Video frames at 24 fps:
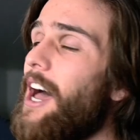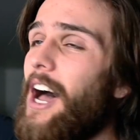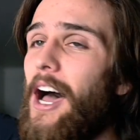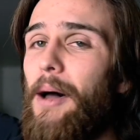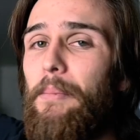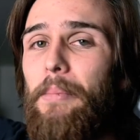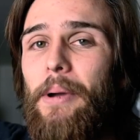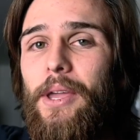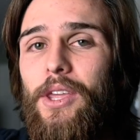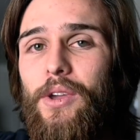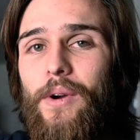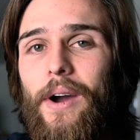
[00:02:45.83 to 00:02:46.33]
I
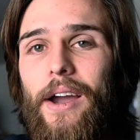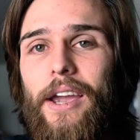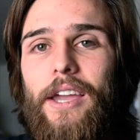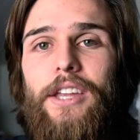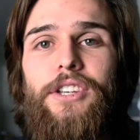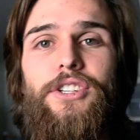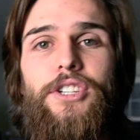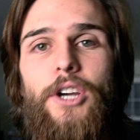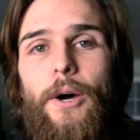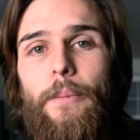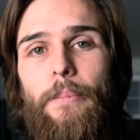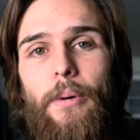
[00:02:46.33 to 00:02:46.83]
bet you I
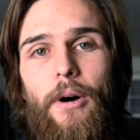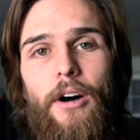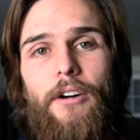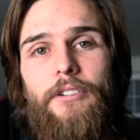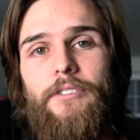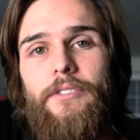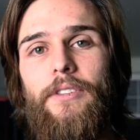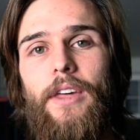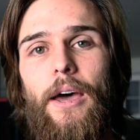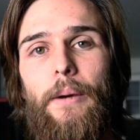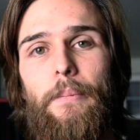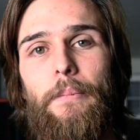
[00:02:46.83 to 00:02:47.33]
could jump
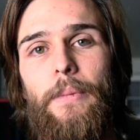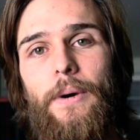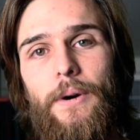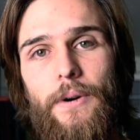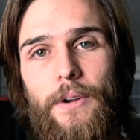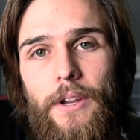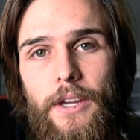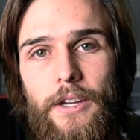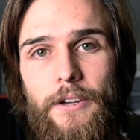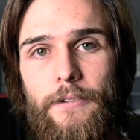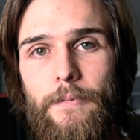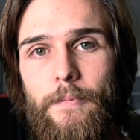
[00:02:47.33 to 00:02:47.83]
off that
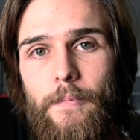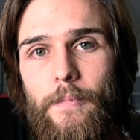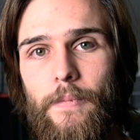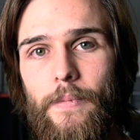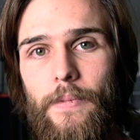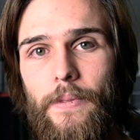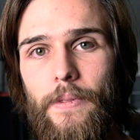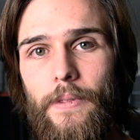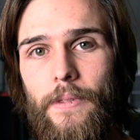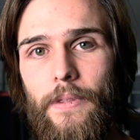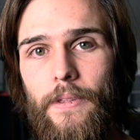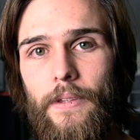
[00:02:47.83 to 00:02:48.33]
building,
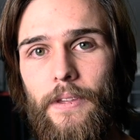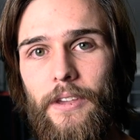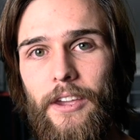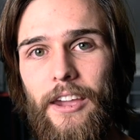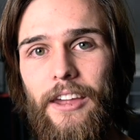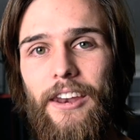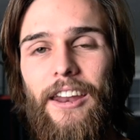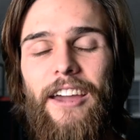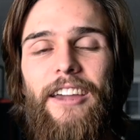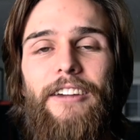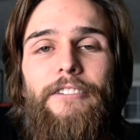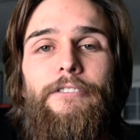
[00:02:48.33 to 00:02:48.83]

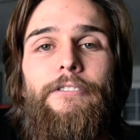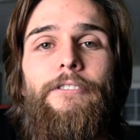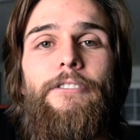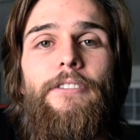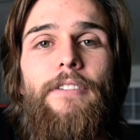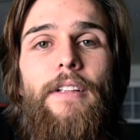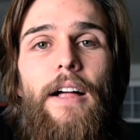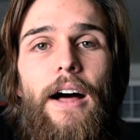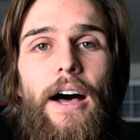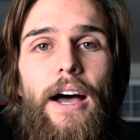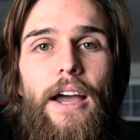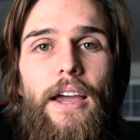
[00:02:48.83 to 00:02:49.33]
and I could
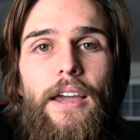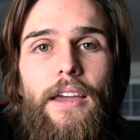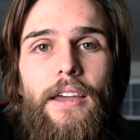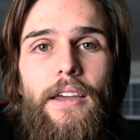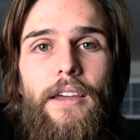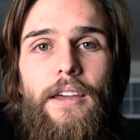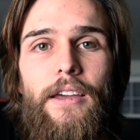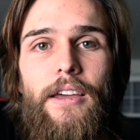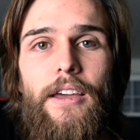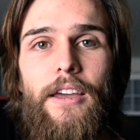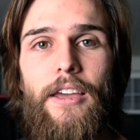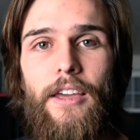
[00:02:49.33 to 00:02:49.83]
fly.
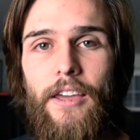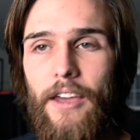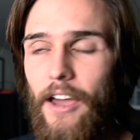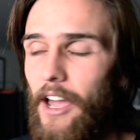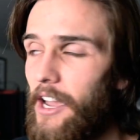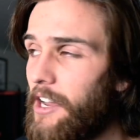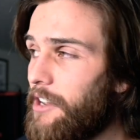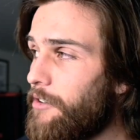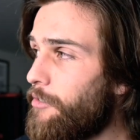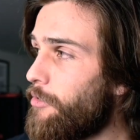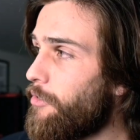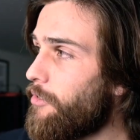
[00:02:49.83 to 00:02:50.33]

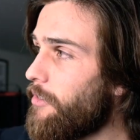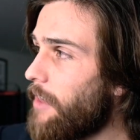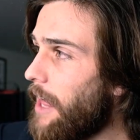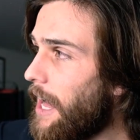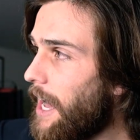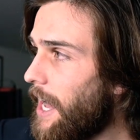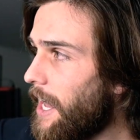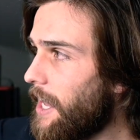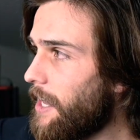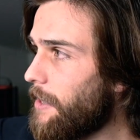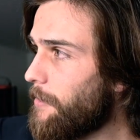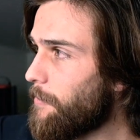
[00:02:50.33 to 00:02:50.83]
I could
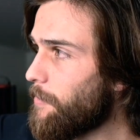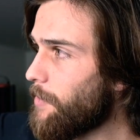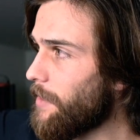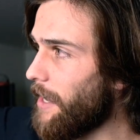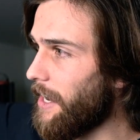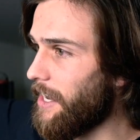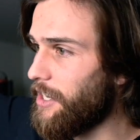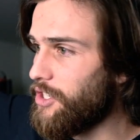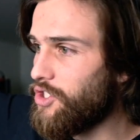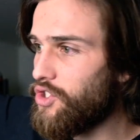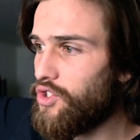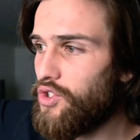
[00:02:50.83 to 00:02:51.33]
fly,
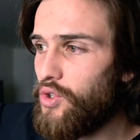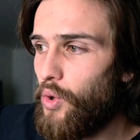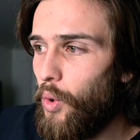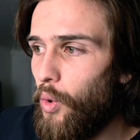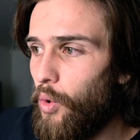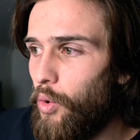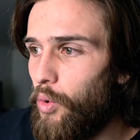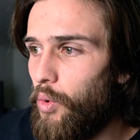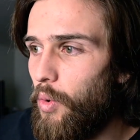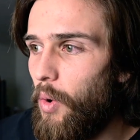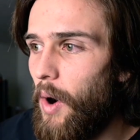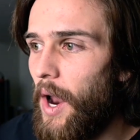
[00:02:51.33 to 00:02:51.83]
I could
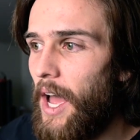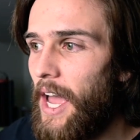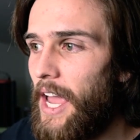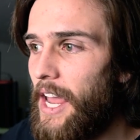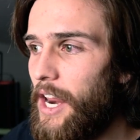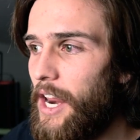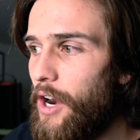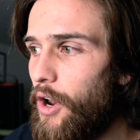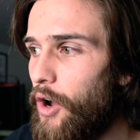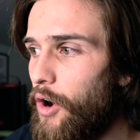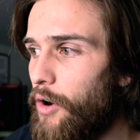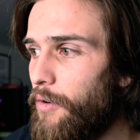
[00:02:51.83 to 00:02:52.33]
soar
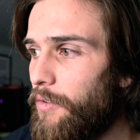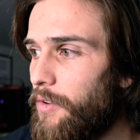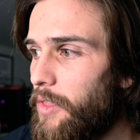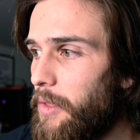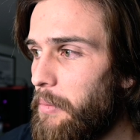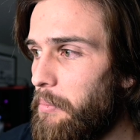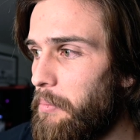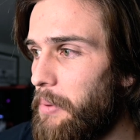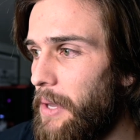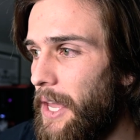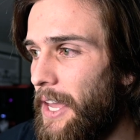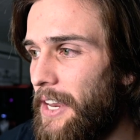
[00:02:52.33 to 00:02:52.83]
right over the
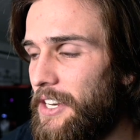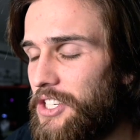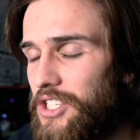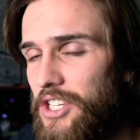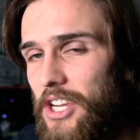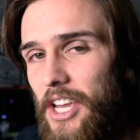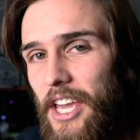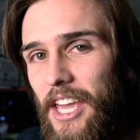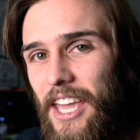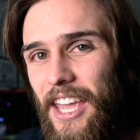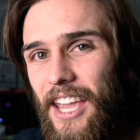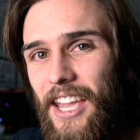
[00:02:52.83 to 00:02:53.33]
beach
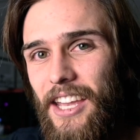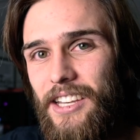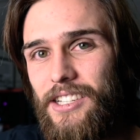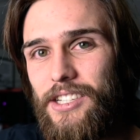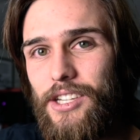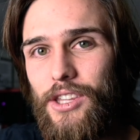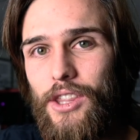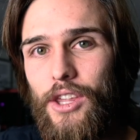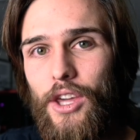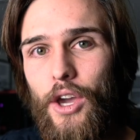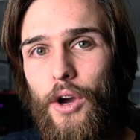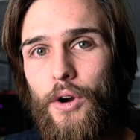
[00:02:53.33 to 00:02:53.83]

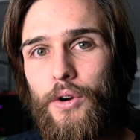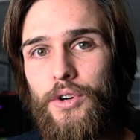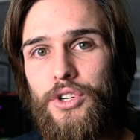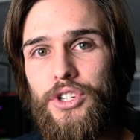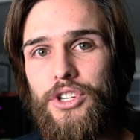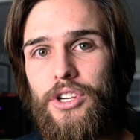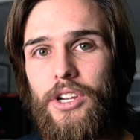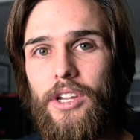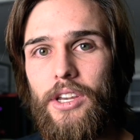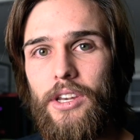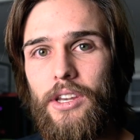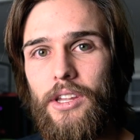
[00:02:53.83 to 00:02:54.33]
into the
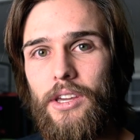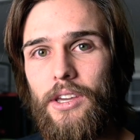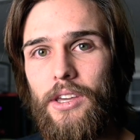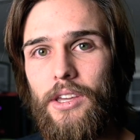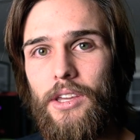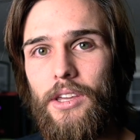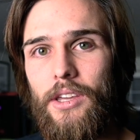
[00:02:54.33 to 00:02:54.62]
ocean,